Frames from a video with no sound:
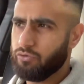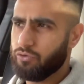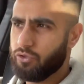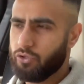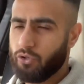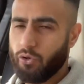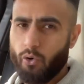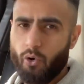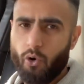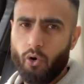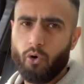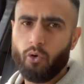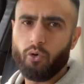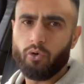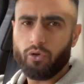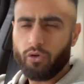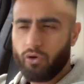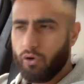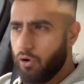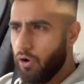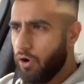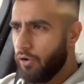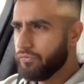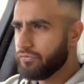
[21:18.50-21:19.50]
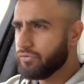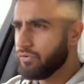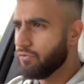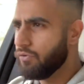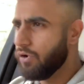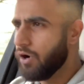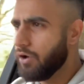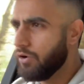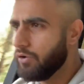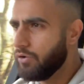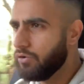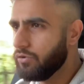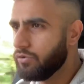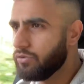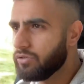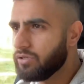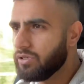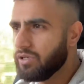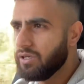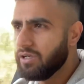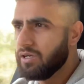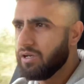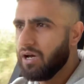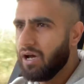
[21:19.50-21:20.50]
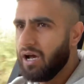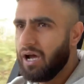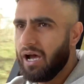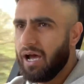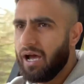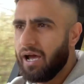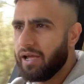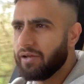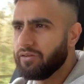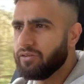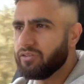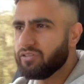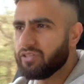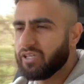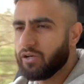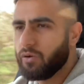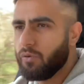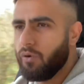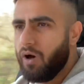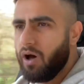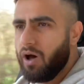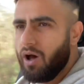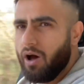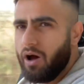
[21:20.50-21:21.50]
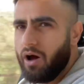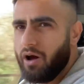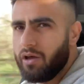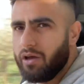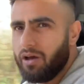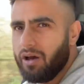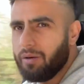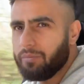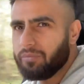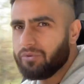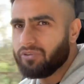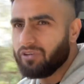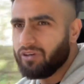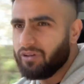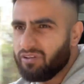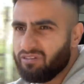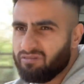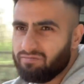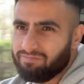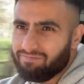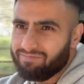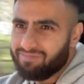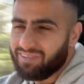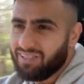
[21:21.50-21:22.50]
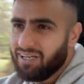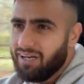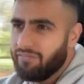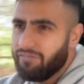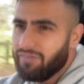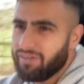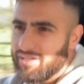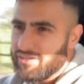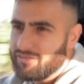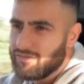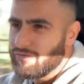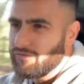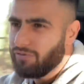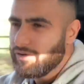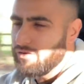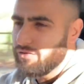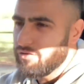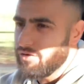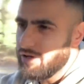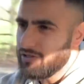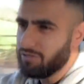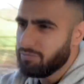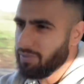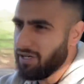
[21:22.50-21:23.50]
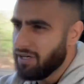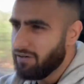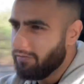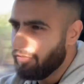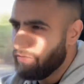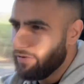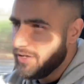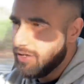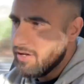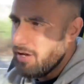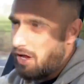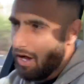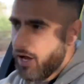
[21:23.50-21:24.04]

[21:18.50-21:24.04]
tall off the road and you sit quite high up, so yeah, I think that's a real nice benefit.